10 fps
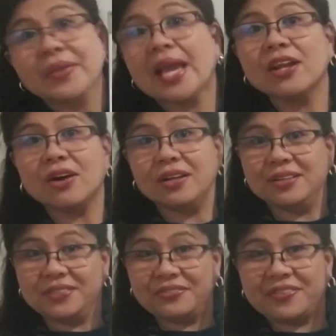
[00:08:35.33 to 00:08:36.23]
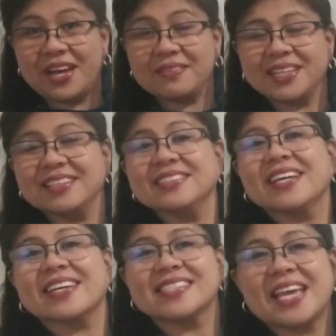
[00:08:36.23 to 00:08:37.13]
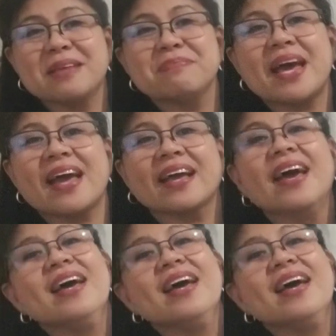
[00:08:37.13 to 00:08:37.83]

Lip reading: And all of the 5 little ducks came back.